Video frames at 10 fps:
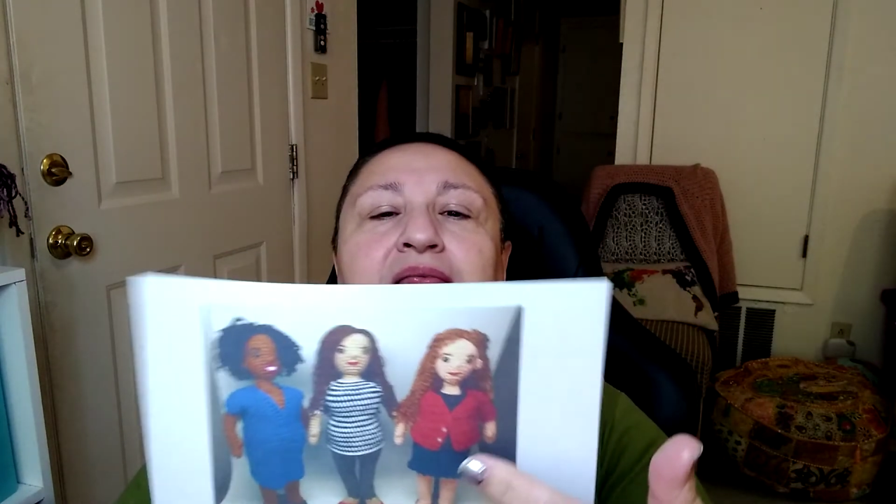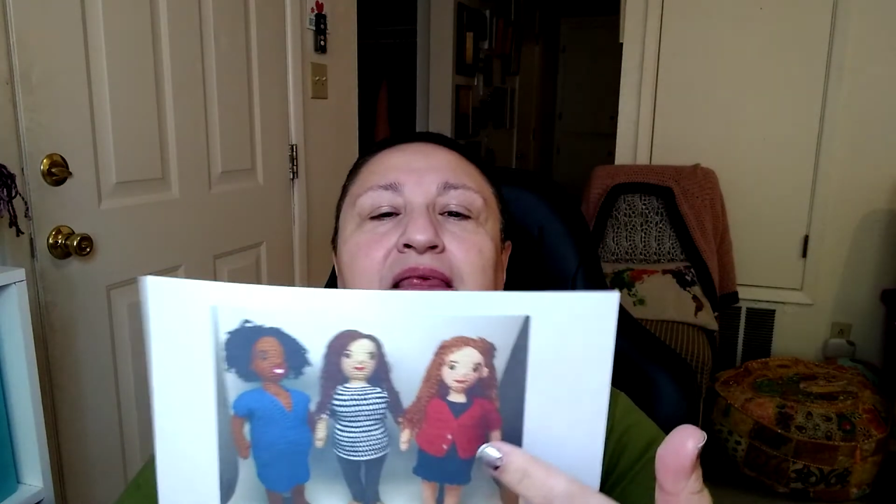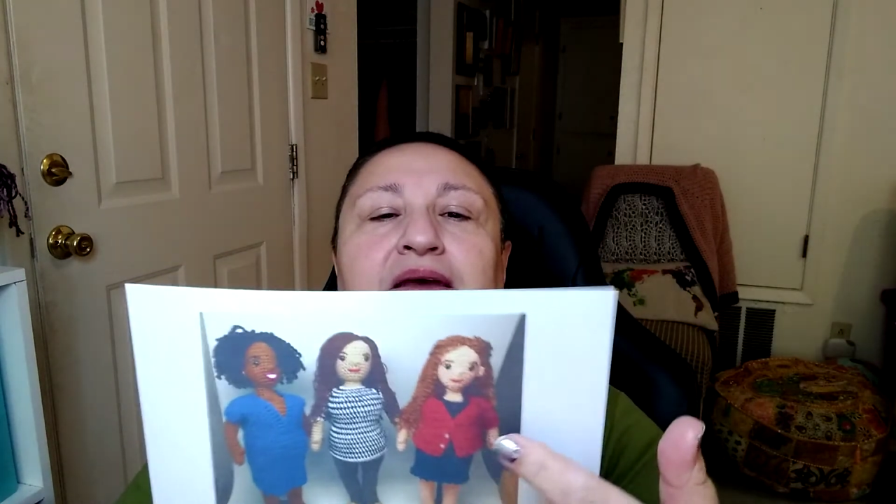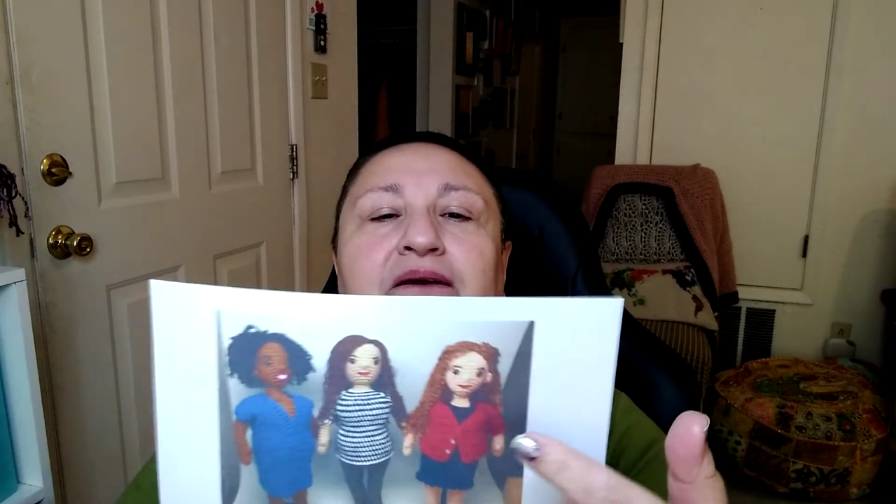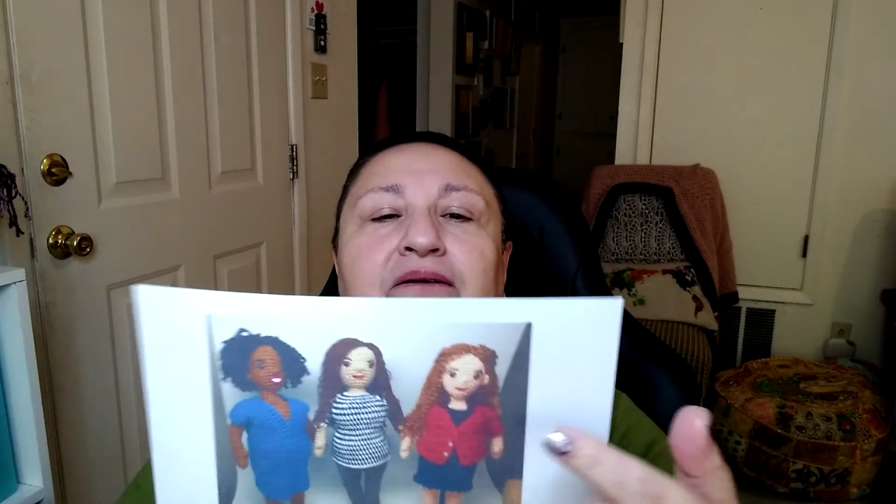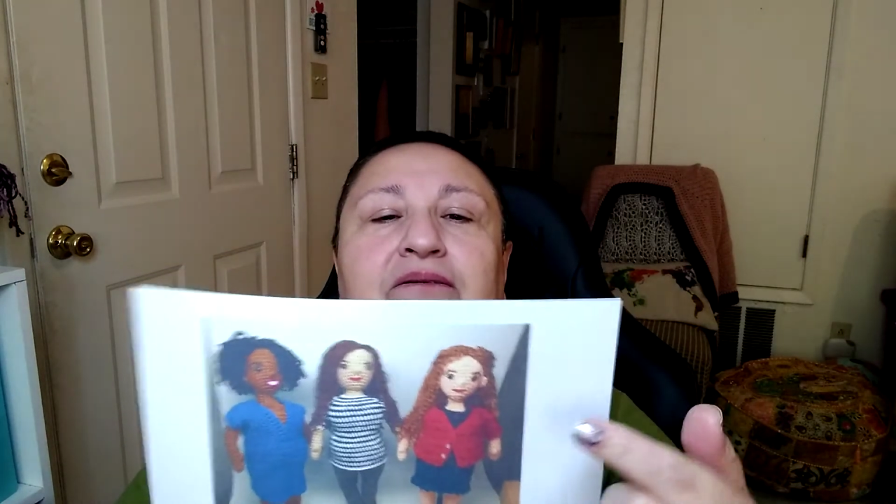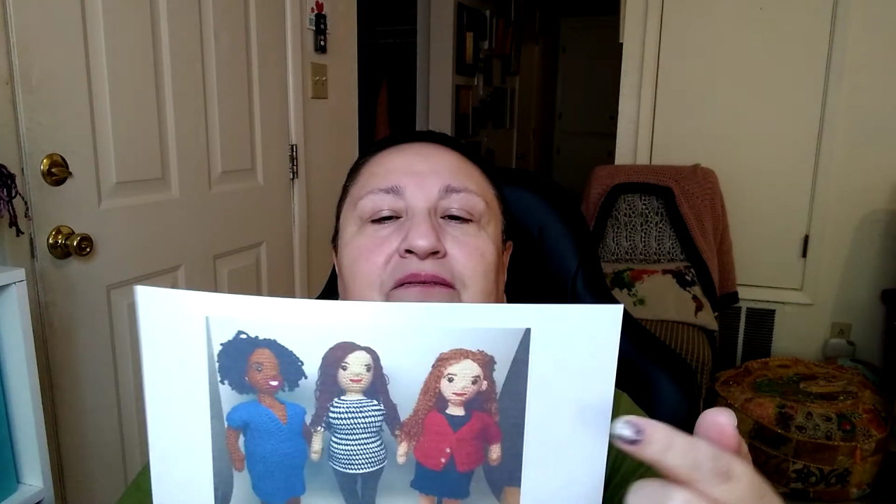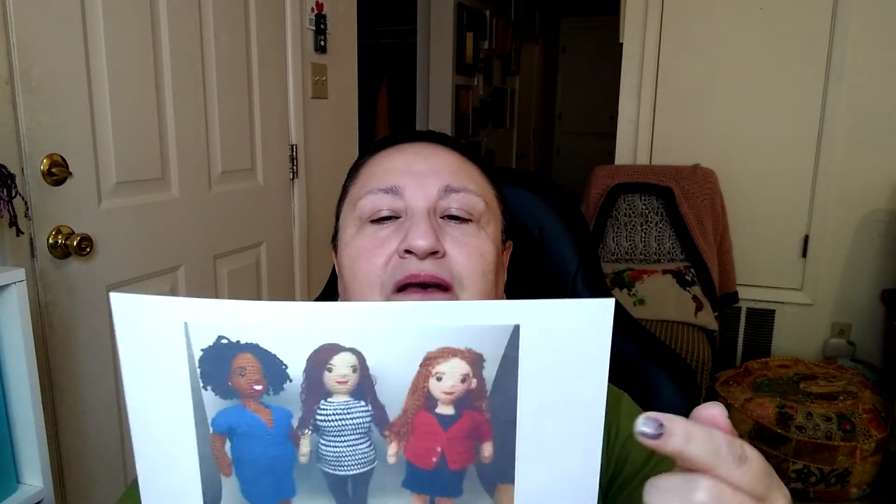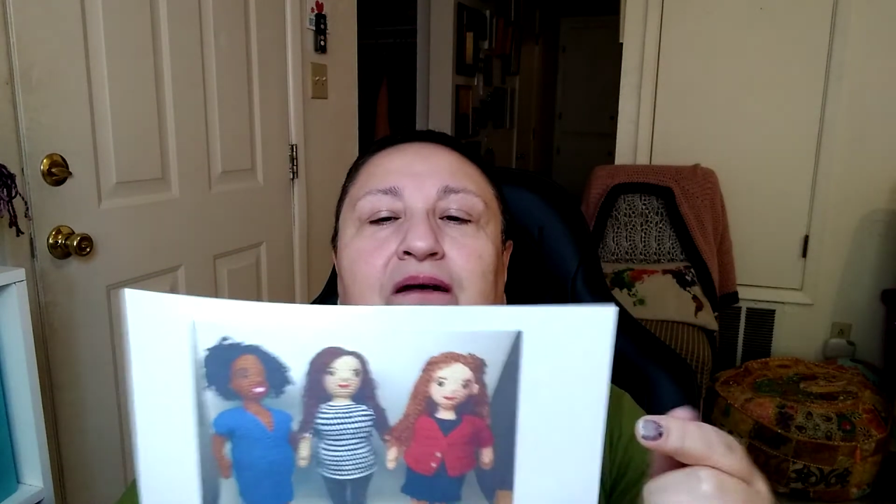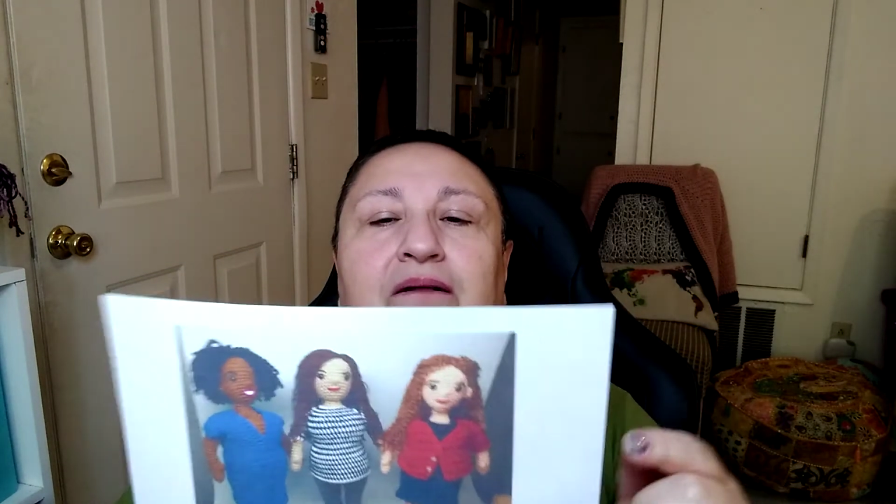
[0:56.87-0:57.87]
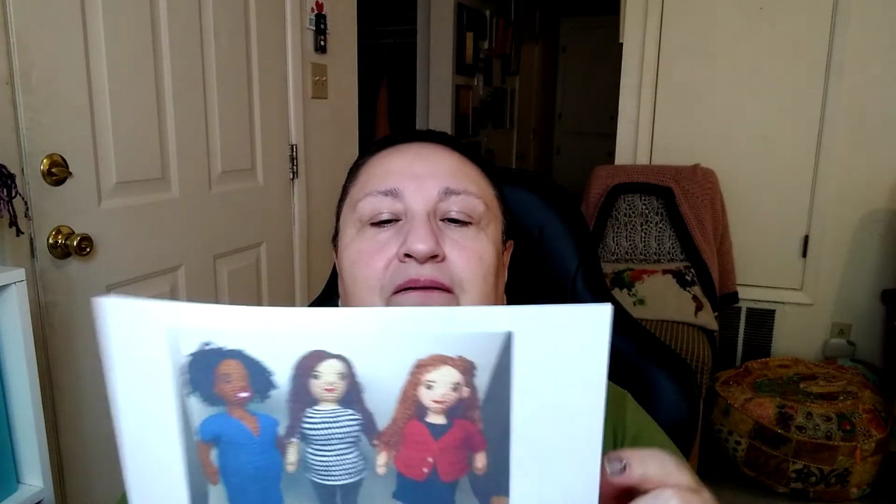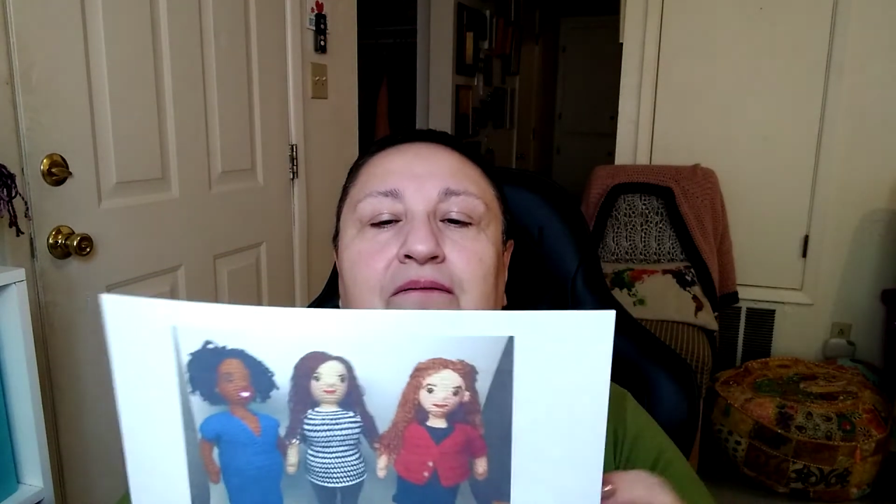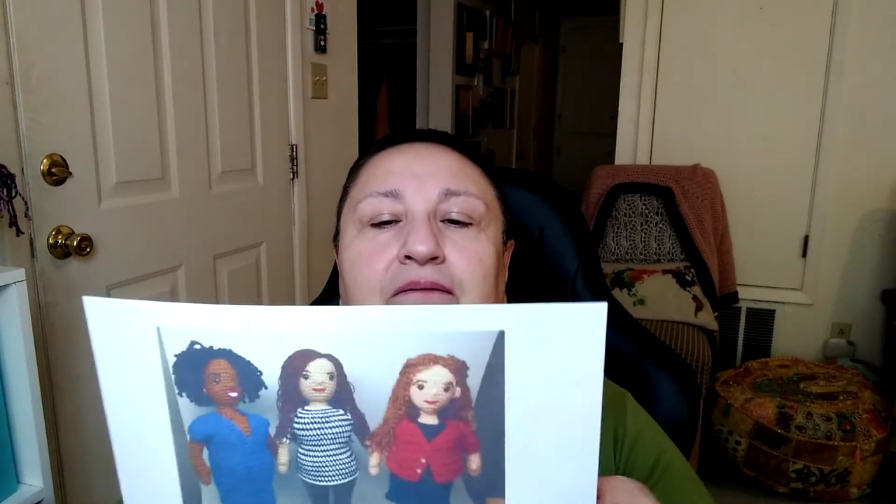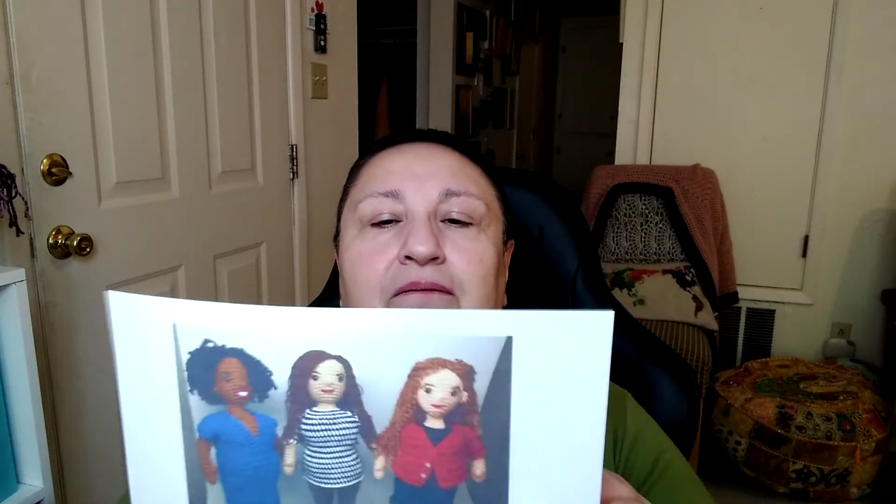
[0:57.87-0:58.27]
There's uh,